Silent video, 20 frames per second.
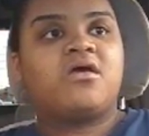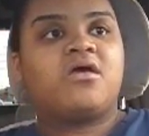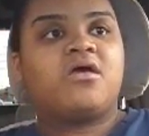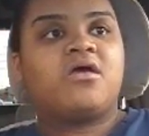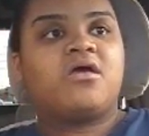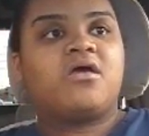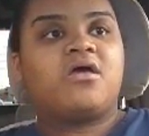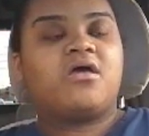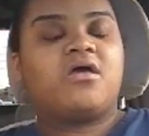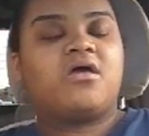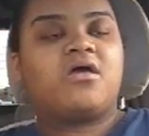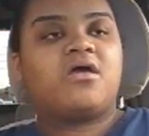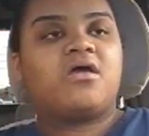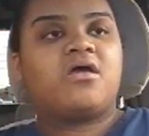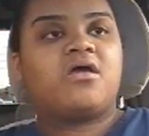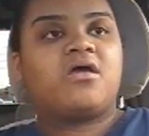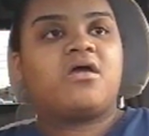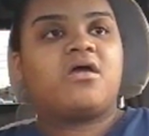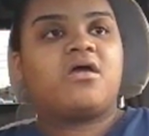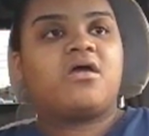
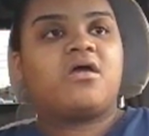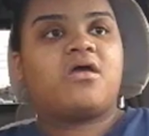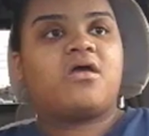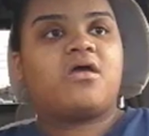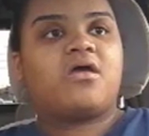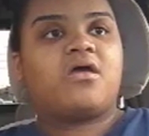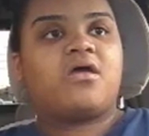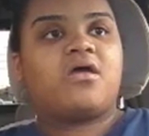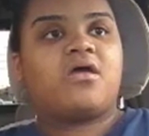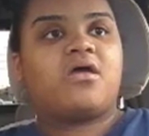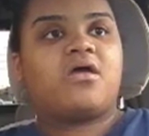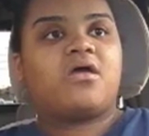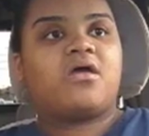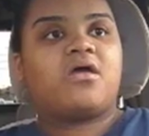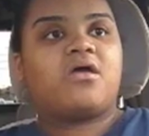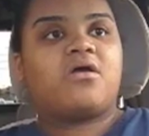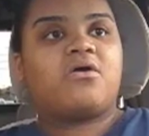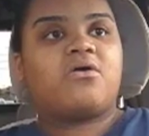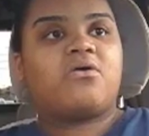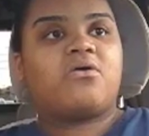
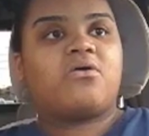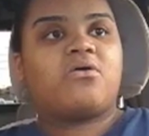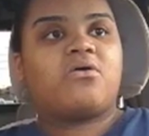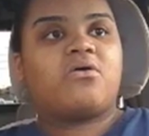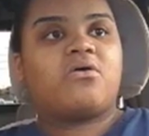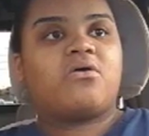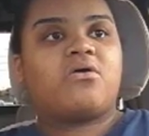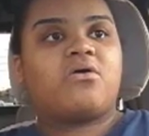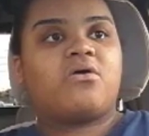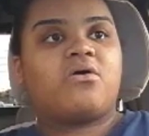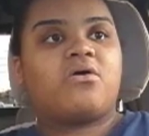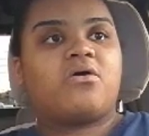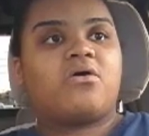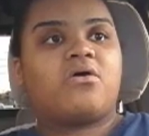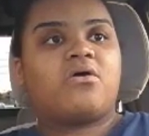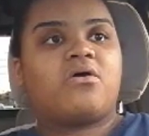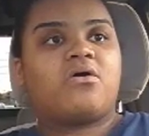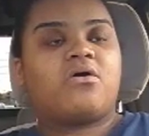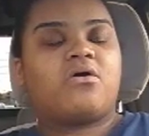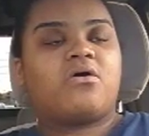
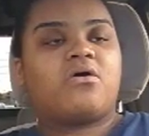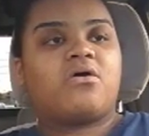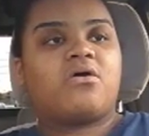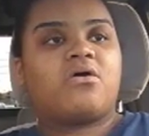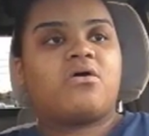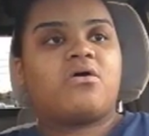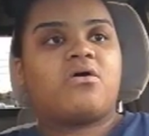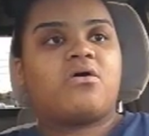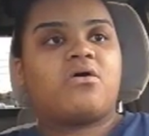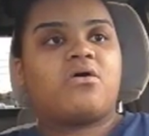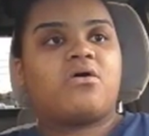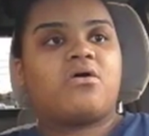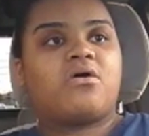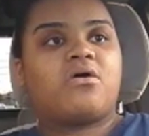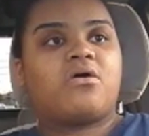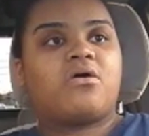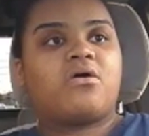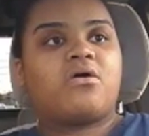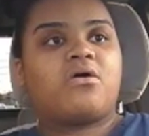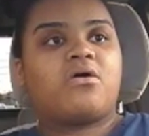
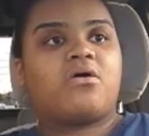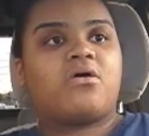Nothing is said.